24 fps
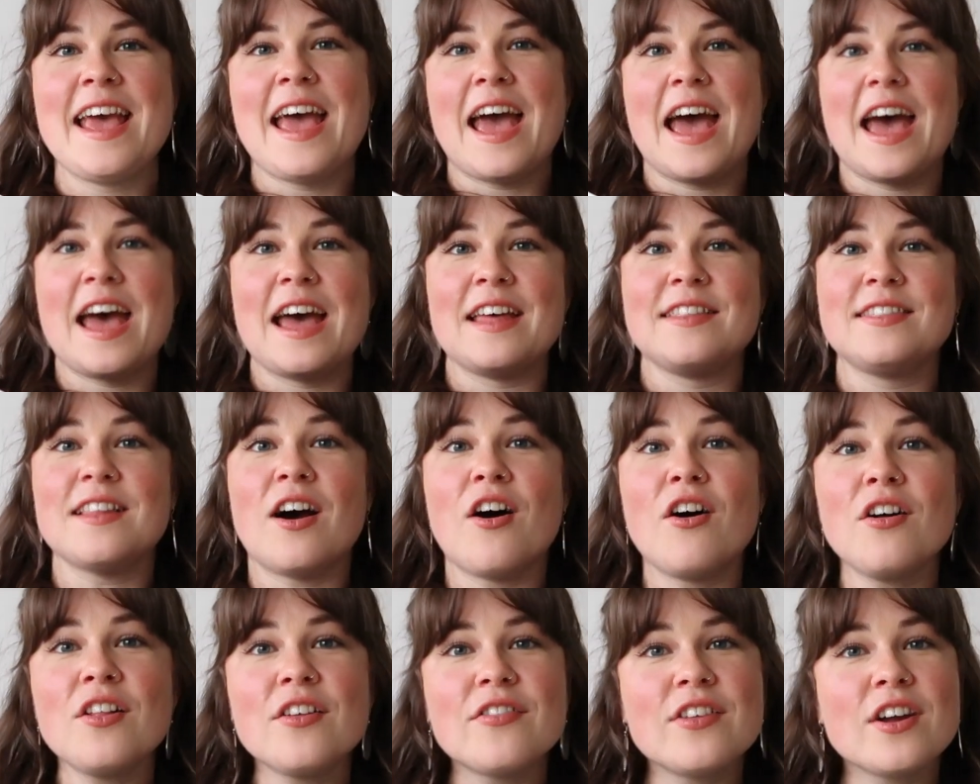And
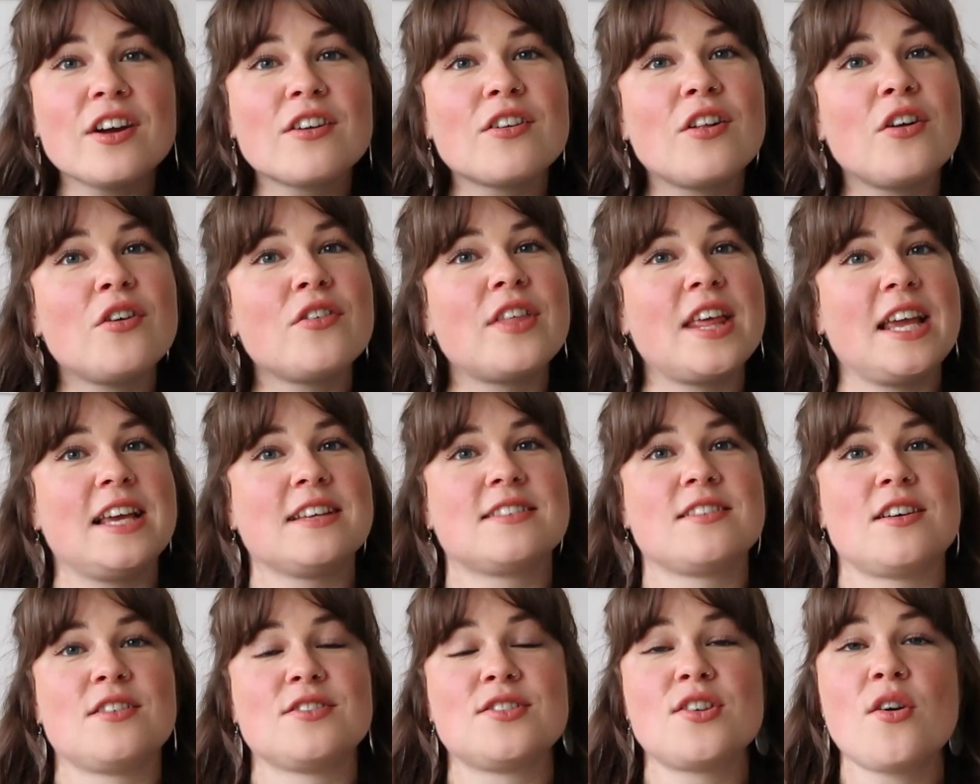all of their clothing
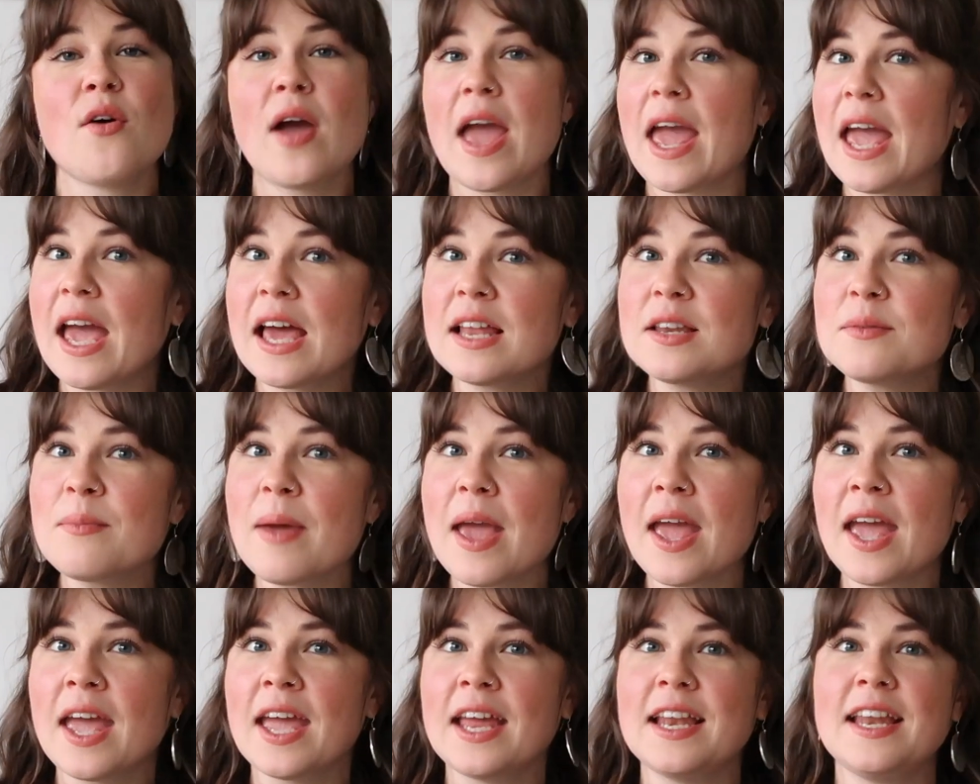is also
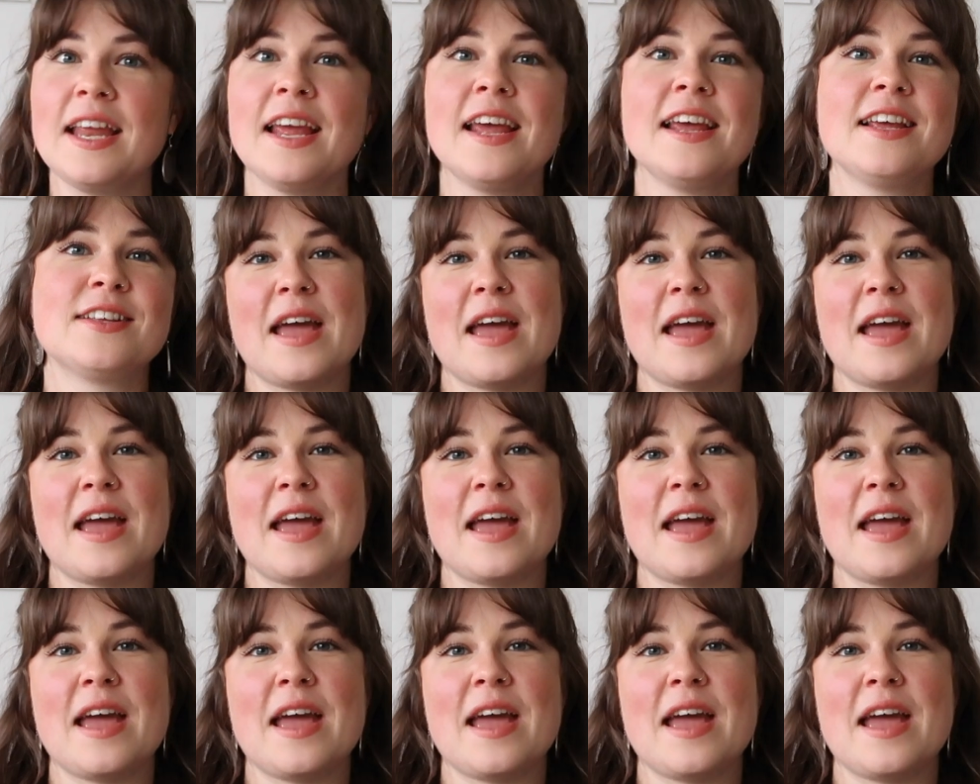handmade,